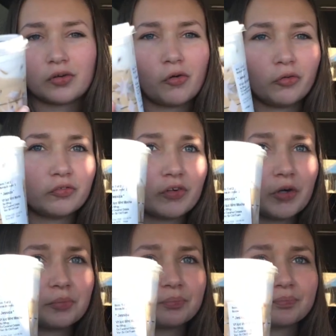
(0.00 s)
cold
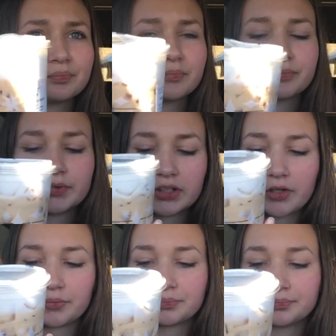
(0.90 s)
foam.
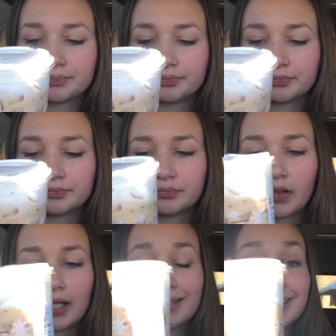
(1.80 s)
So,
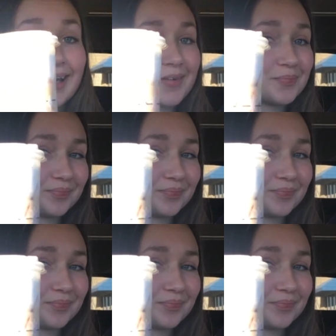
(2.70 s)
yeah,